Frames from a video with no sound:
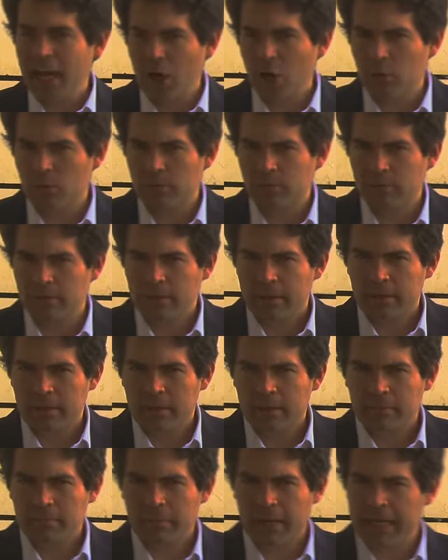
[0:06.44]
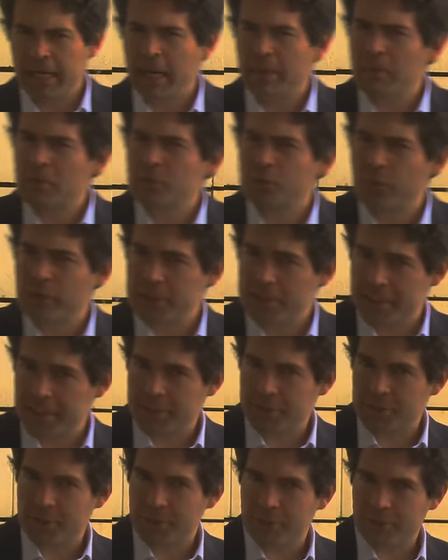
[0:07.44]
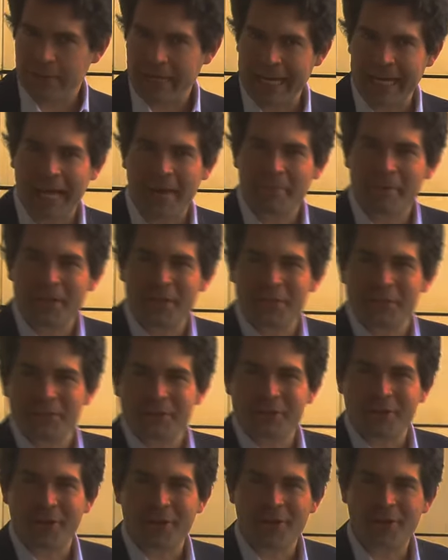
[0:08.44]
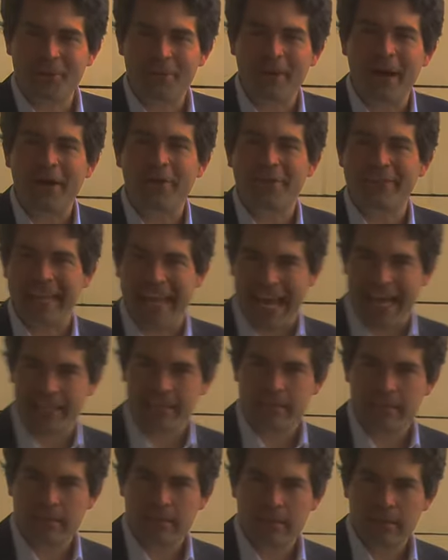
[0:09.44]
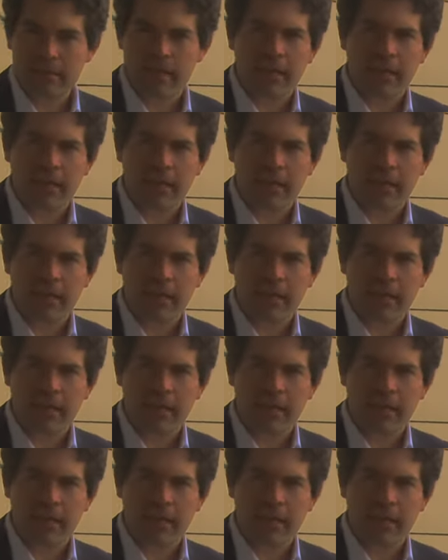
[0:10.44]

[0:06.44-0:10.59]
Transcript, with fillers: Hello, my name is Francisco and I'm here to talk to you about NaaS.